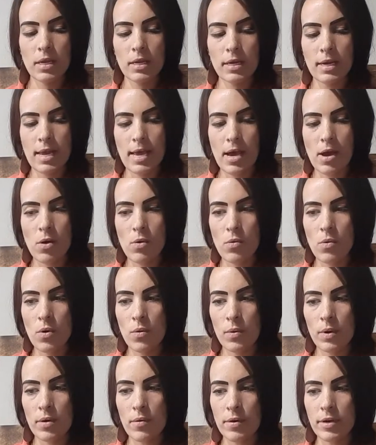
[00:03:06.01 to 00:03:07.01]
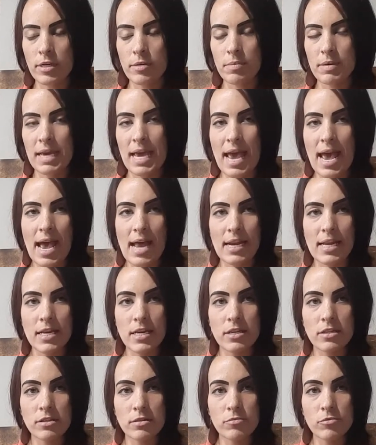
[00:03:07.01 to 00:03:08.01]
now we're going to be
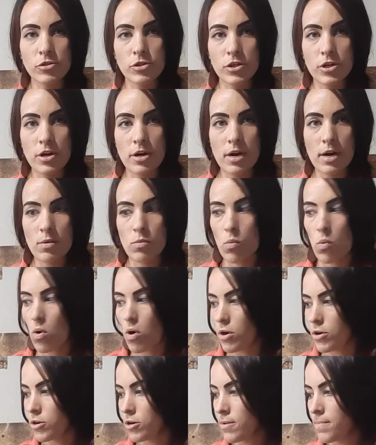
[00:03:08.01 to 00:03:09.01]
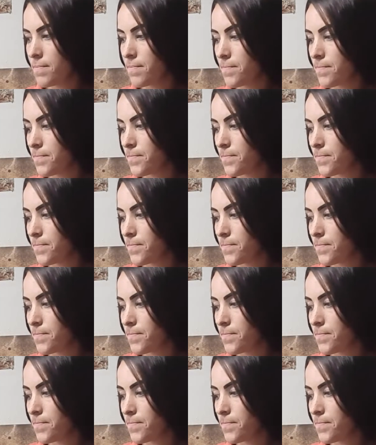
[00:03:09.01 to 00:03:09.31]
adding some sugar and water.